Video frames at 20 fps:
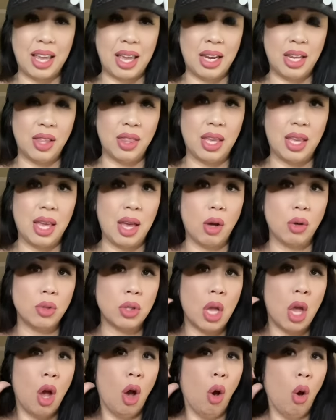anything else.
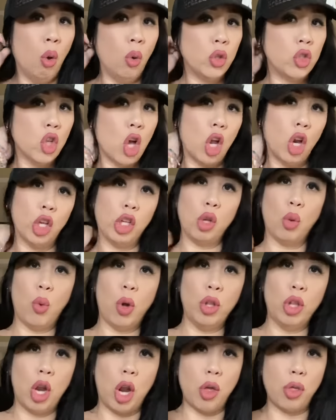Oh, it's not like the
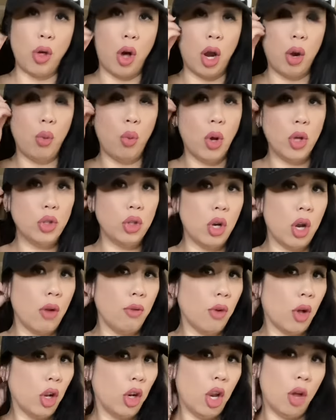one that I thought it was and I
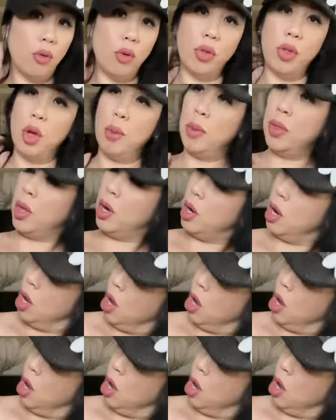fell in love with him and then